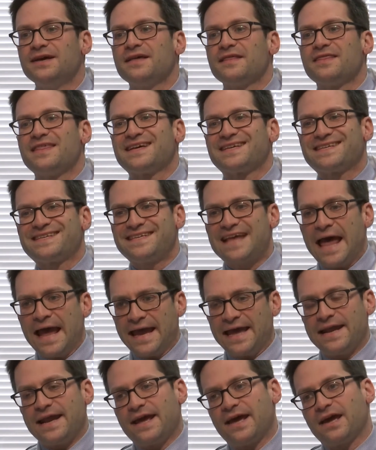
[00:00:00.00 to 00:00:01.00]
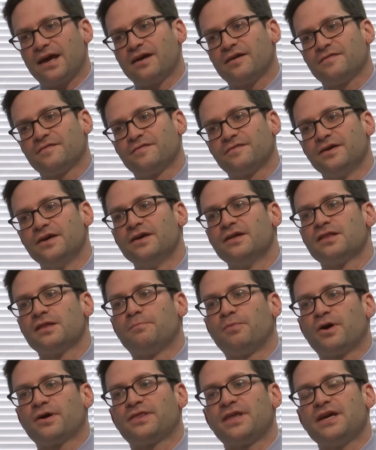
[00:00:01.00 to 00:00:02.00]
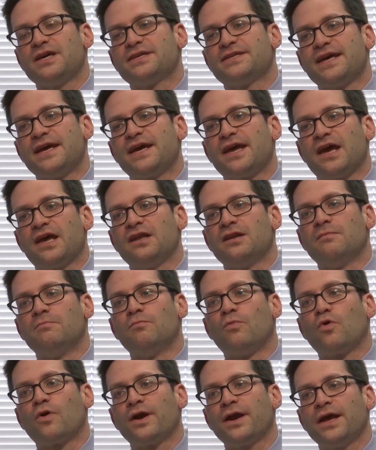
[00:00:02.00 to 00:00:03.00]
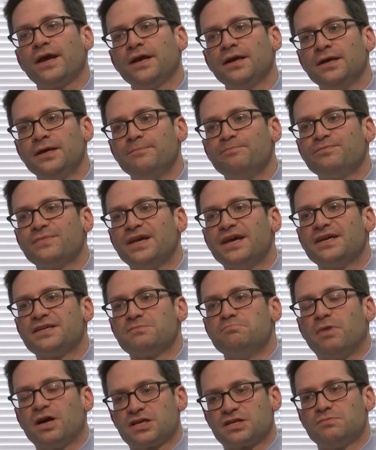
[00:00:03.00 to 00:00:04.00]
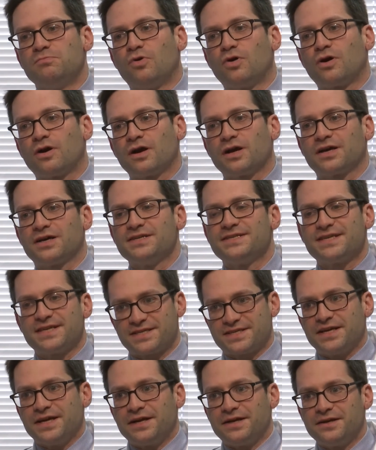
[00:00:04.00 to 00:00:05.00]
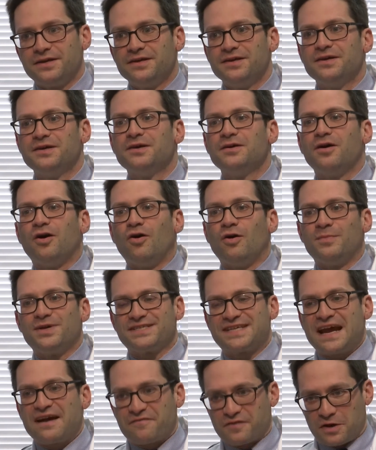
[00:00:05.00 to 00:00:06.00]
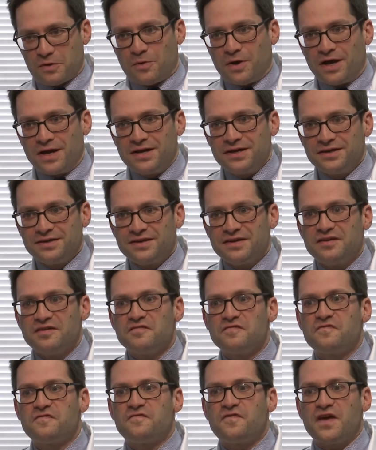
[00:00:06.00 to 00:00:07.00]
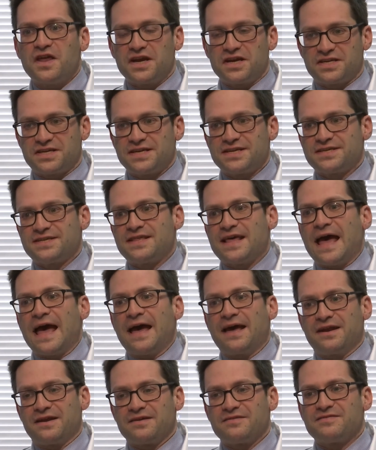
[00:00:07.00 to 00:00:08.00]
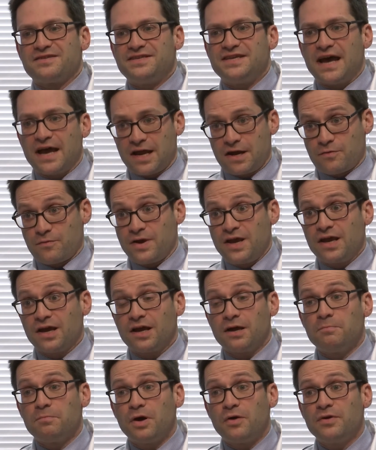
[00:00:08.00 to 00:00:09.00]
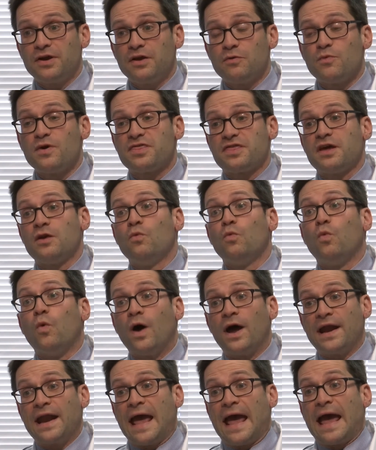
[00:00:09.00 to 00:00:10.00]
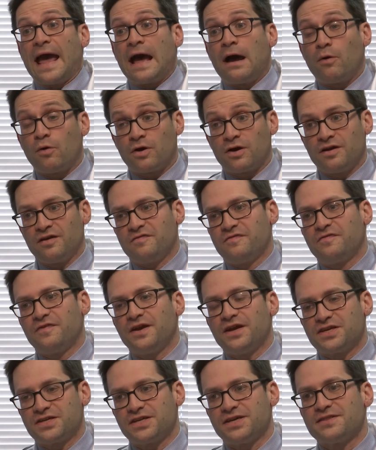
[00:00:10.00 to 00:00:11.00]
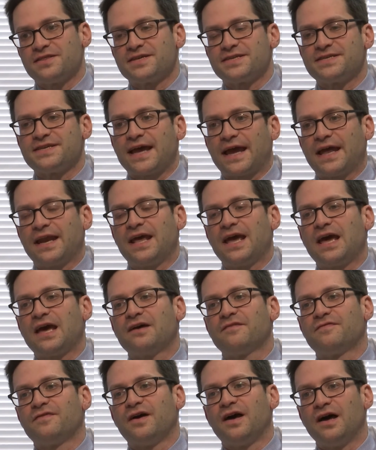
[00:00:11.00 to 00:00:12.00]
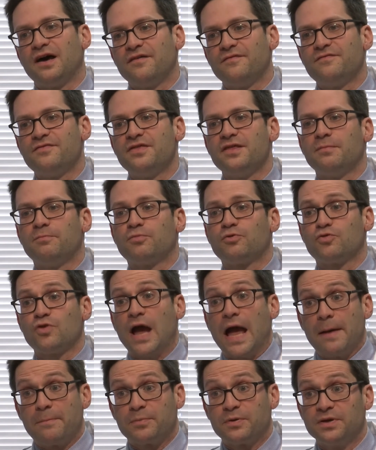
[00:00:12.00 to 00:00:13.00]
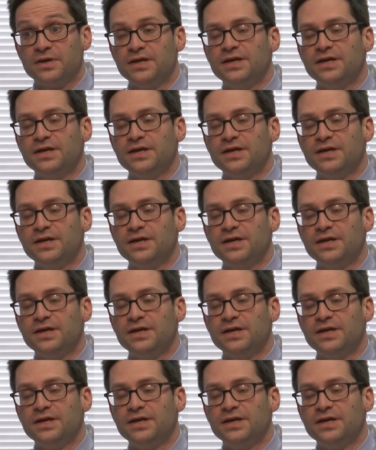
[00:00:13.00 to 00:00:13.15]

The second half, the part that you take in the morning, is much more consistent. Almost everyone finishes that diarrhea component within 1 hour of finishing the second half of the prep.